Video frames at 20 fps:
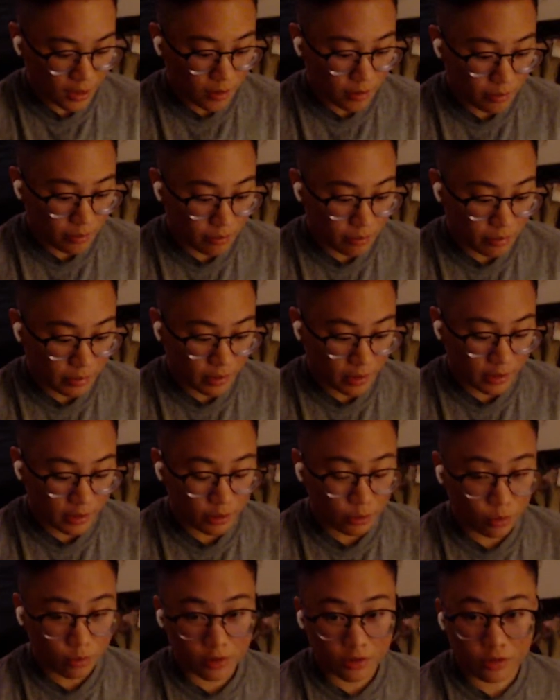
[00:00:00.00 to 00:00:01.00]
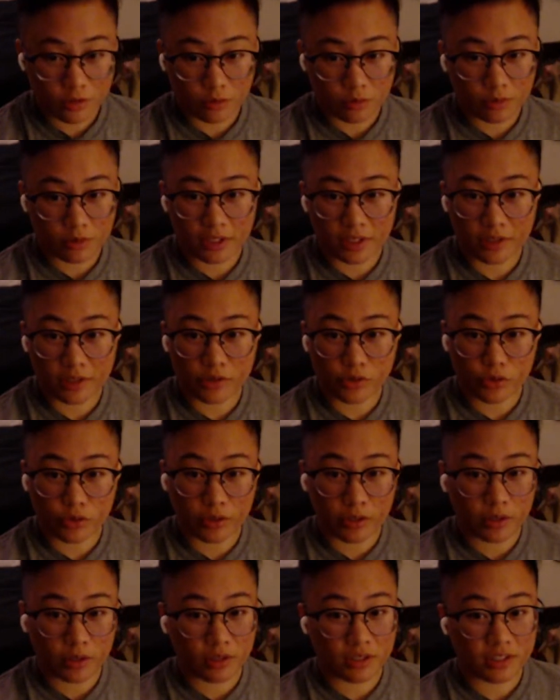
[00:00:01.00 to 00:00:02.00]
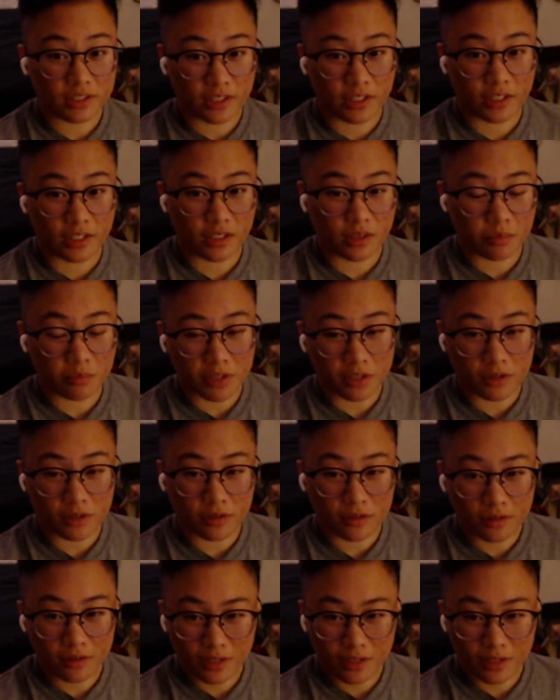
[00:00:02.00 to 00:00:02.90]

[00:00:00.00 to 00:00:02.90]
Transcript: But like once you hit it to like 1080p,